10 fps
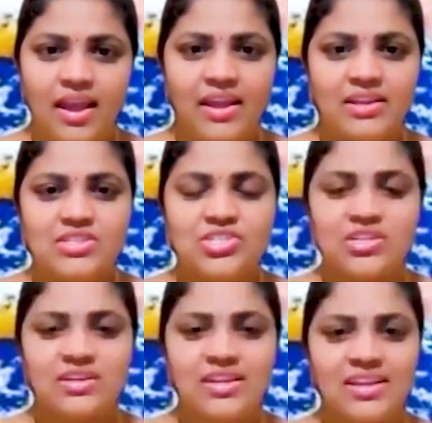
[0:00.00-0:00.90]
and
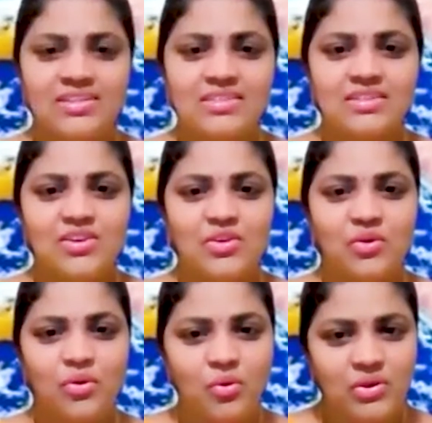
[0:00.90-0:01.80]
journeyed
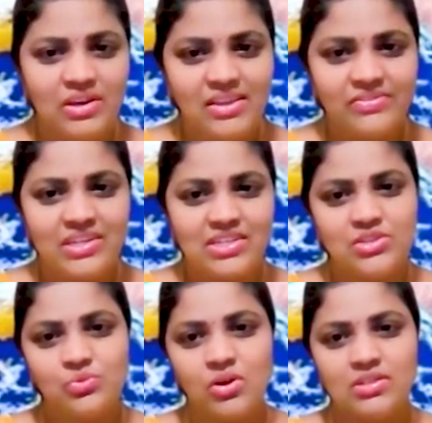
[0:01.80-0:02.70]
only when
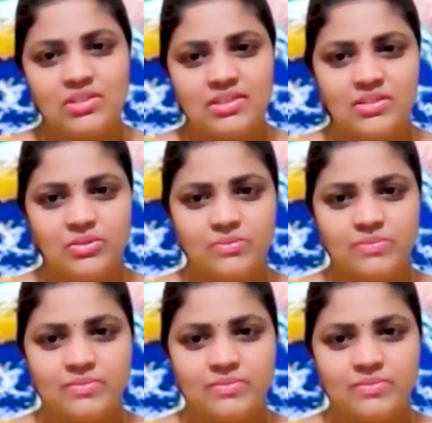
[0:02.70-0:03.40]
she wanted to.